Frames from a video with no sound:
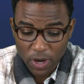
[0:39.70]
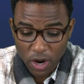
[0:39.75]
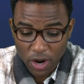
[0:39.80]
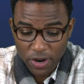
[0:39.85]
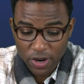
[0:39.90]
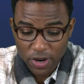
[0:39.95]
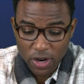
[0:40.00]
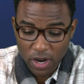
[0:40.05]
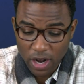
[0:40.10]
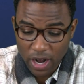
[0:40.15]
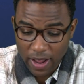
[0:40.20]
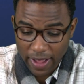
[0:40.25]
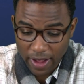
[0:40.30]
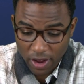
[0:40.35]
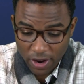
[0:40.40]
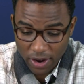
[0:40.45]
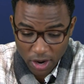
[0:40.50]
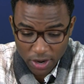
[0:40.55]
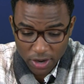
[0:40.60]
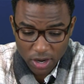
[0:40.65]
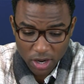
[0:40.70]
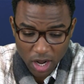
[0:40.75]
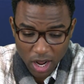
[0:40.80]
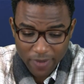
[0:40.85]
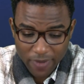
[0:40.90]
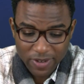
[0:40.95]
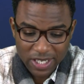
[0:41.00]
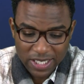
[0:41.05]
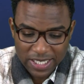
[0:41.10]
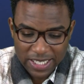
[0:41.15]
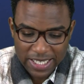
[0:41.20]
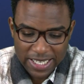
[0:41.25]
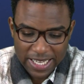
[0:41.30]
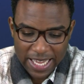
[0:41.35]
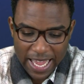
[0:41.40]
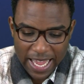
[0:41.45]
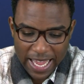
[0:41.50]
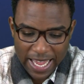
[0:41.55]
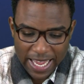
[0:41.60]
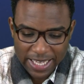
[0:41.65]
an undercover DEA
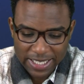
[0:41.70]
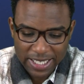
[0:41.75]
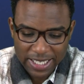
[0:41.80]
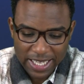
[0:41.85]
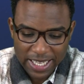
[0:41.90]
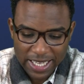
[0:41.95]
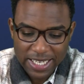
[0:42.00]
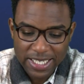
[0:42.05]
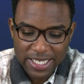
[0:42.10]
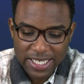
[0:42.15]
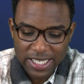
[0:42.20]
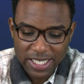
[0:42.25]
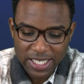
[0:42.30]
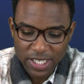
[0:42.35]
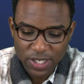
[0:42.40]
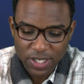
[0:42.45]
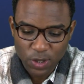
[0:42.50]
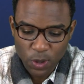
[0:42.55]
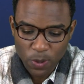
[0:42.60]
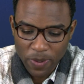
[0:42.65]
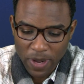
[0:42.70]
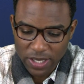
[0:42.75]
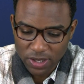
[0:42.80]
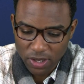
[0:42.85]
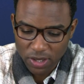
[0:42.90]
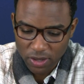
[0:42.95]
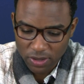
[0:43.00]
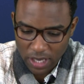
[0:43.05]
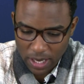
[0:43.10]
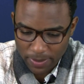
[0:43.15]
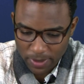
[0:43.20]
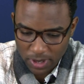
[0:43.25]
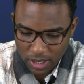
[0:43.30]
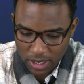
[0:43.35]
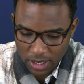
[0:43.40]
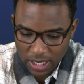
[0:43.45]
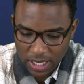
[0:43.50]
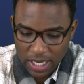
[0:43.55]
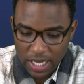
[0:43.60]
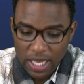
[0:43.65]
agent in D.C.'s DuPont Circle
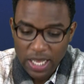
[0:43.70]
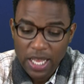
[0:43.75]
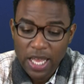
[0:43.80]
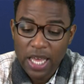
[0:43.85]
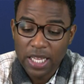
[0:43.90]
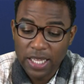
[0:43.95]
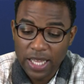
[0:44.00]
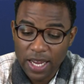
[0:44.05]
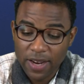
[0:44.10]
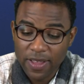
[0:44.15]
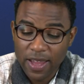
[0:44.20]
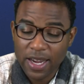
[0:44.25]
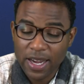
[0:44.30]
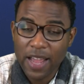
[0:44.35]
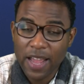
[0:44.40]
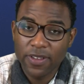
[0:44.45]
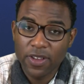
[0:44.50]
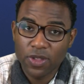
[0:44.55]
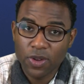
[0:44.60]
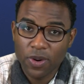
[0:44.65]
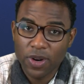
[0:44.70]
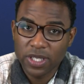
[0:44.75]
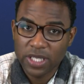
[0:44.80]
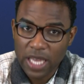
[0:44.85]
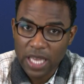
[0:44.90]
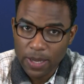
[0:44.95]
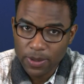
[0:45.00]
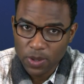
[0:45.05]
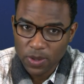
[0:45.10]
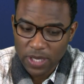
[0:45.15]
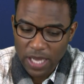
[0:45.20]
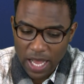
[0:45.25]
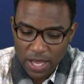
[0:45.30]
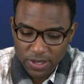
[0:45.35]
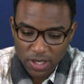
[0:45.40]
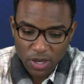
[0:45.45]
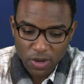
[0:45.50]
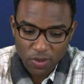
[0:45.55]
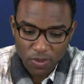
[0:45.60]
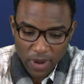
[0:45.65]
neighborhood. Later that night, the authorities came to his
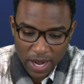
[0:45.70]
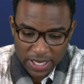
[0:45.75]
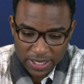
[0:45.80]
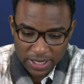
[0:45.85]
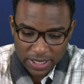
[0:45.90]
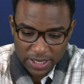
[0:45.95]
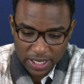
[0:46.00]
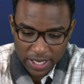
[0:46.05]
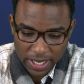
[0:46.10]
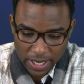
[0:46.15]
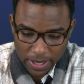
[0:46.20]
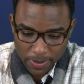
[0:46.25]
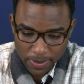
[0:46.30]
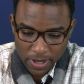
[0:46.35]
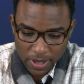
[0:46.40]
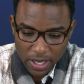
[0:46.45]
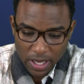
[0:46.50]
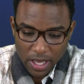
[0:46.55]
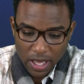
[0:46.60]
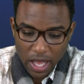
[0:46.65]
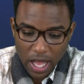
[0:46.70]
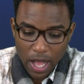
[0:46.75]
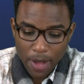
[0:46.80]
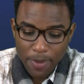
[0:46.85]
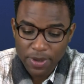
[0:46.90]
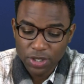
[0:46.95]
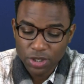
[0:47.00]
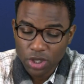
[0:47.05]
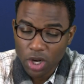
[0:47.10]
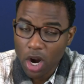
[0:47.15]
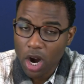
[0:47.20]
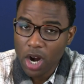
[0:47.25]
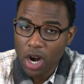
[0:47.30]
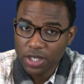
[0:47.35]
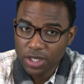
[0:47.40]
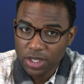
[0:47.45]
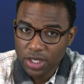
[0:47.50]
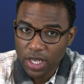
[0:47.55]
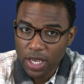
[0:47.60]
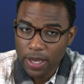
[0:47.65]
house and arrested him and
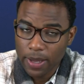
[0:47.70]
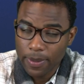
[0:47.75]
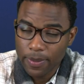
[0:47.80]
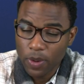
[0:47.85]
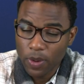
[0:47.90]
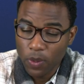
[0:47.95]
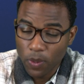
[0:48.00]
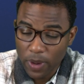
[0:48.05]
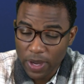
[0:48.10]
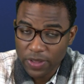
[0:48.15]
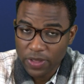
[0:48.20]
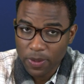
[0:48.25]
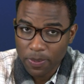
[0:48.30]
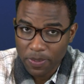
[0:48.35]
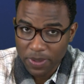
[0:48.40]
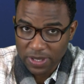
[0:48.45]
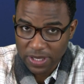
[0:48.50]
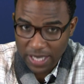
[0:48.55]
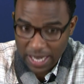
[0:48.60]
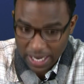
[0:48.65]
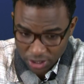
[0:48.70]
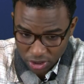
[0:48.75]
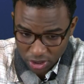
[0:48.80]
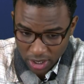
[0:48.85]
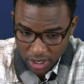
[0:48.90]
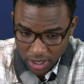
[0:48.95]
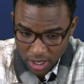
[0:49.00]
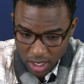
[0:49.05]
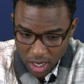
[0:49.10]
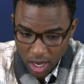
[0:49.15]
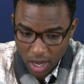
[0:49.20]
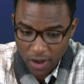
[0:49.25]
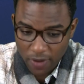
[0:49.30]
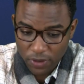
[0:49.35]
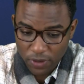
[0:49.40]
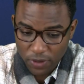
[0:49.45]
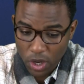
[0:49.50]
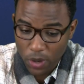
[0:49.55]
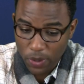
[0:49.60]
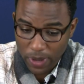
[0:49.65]
charged him with possession
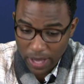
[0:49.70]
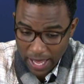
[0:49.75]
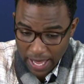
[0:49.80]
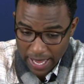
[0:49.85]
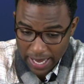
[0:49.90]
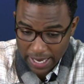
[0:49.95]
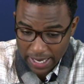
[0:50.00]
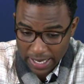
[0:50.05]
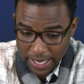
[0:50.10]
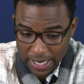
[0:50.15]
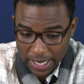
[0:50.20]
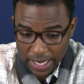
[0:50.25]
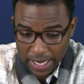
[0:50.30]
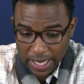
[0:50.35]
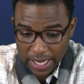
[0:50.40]
of cocaine.